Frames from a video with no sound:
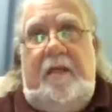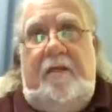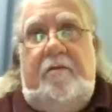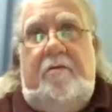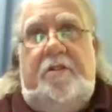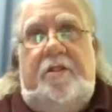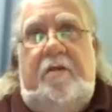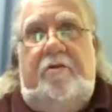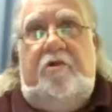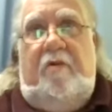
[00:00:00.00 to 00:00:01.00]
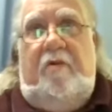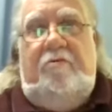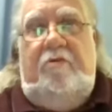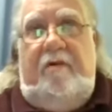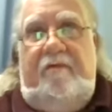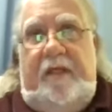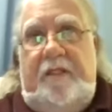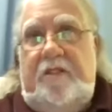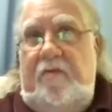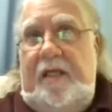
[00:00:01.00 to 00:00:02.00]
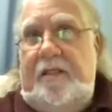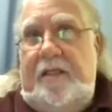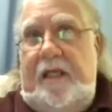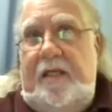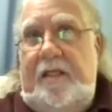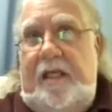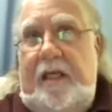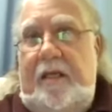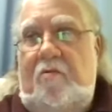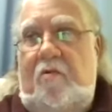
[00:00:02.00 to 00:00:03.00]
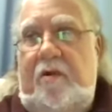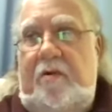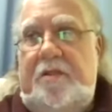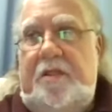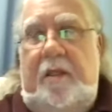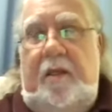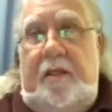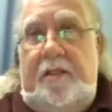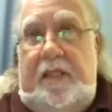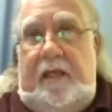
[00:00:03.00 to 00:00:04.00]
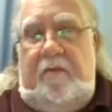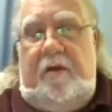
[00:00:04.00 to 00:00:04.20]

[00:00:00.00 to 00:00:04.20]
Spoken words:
There's the Directorate of History at DND headquarters, St.